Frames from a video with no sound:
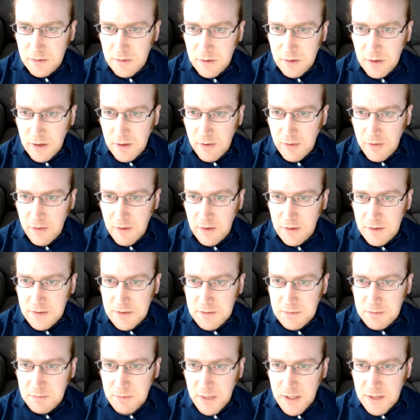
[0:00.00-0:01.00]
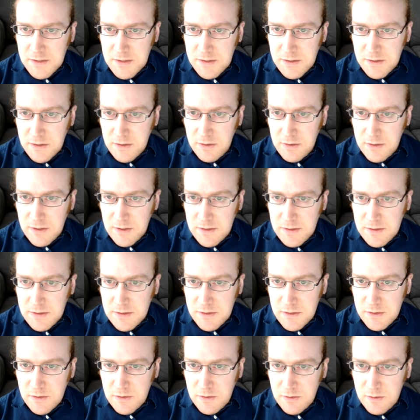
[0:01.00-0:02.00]
And then it's my stone, his
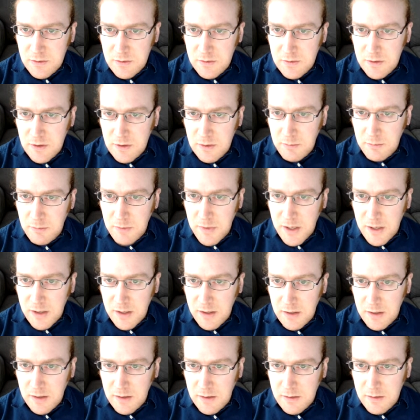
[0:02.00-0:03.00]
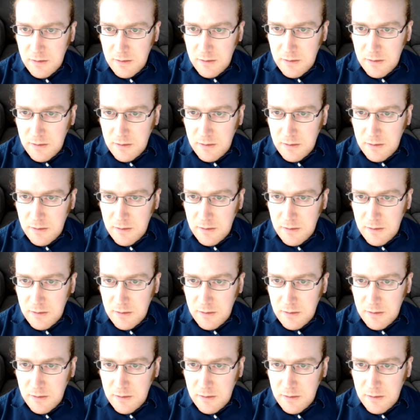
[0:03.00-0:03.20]
2, and mine.